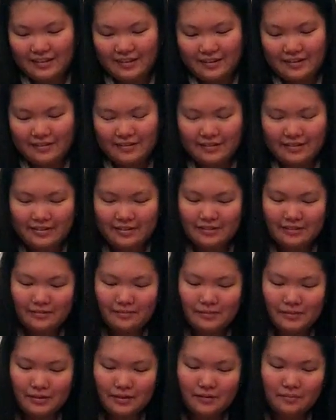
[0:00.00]

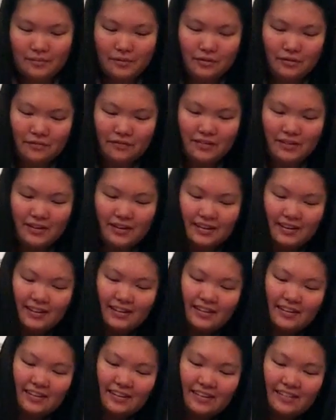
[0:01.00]
Christmas
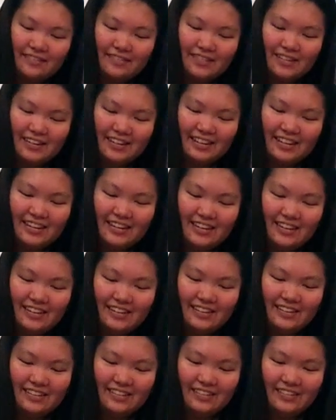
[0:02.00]
movie. It's really
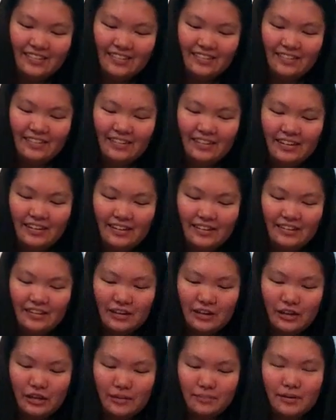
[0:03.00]
cute.
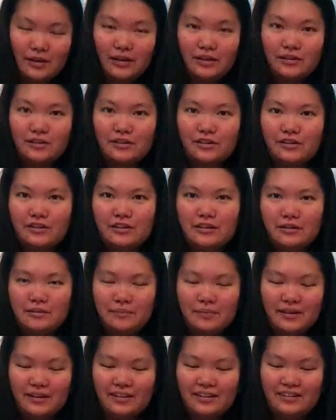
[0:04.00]
Charlie Brown's
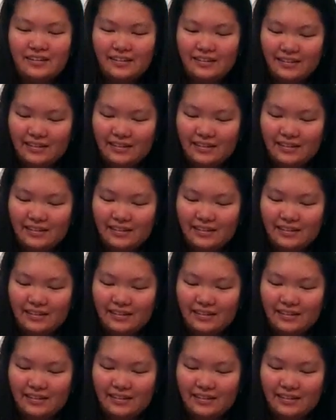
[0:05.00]
Christmas.